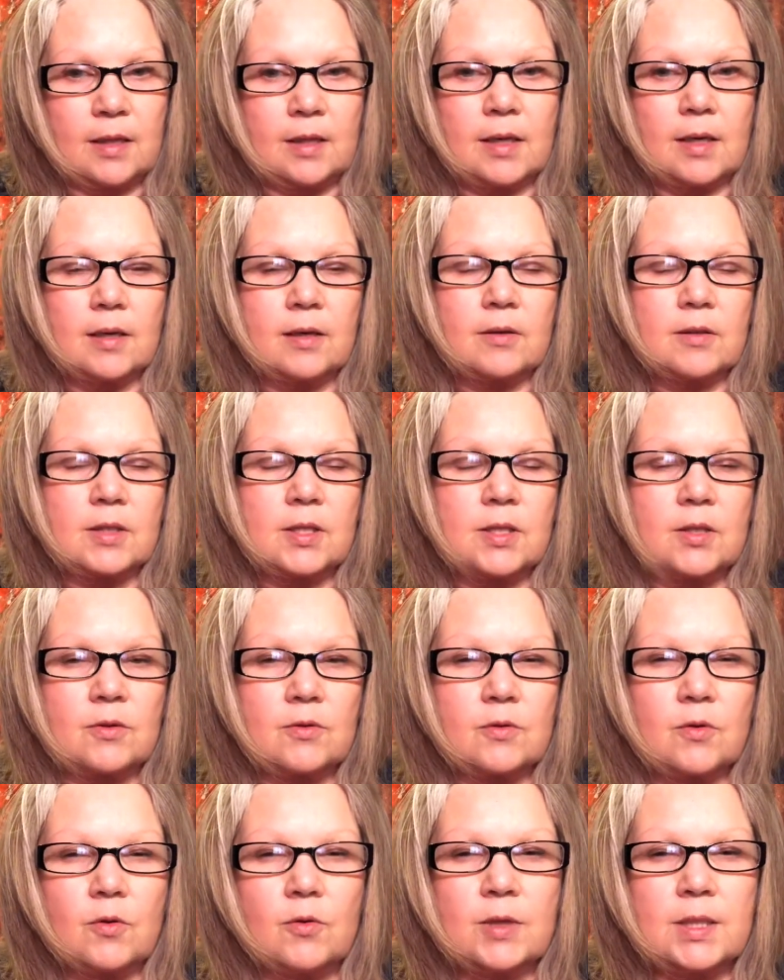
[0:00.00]
There's
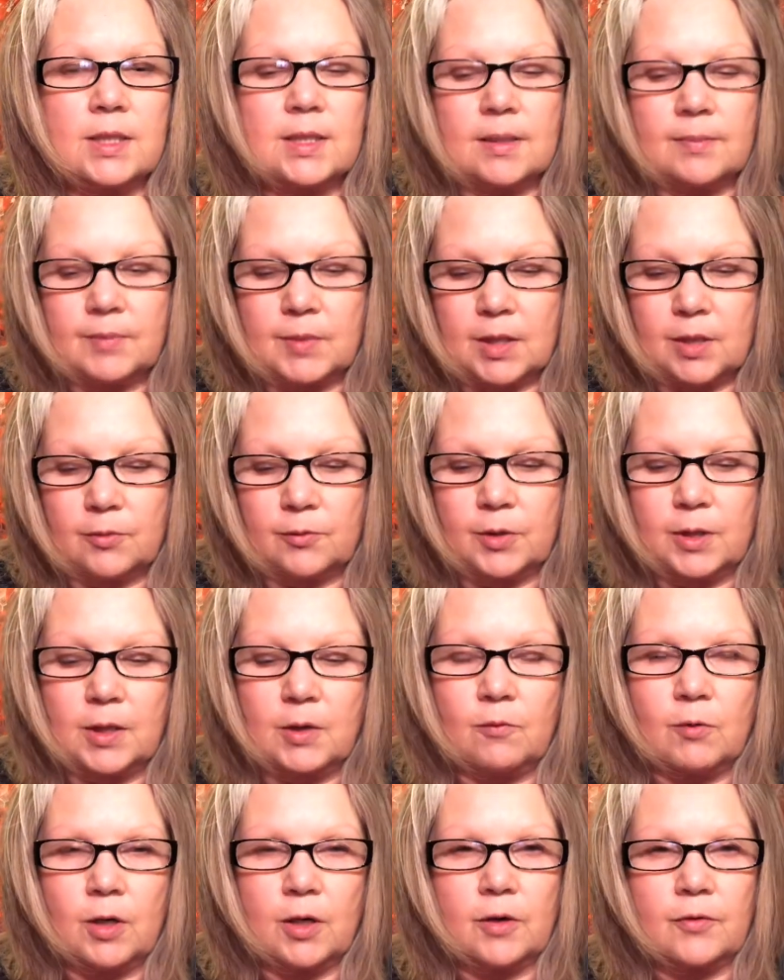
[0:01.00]
always something really
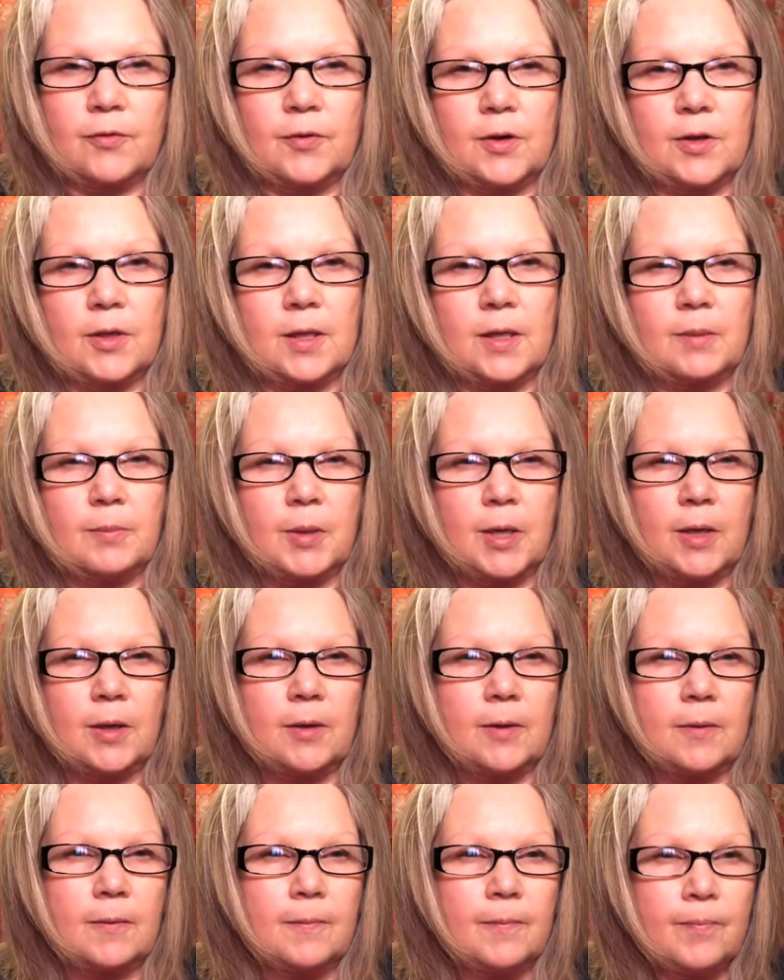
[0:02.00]
wonderful
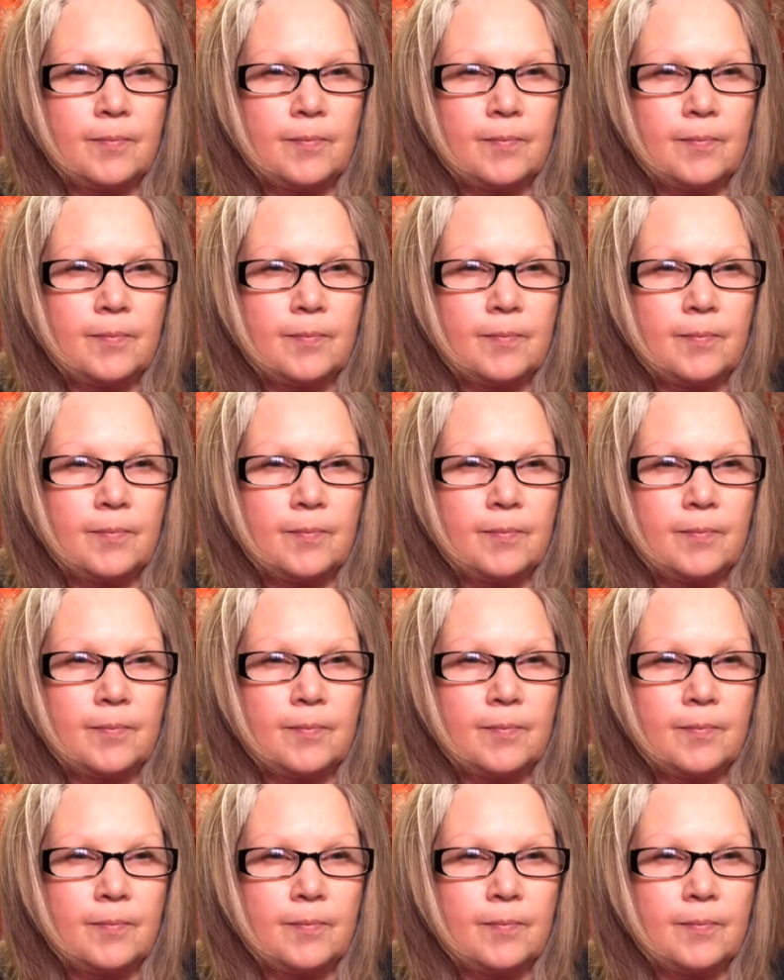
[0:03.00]
about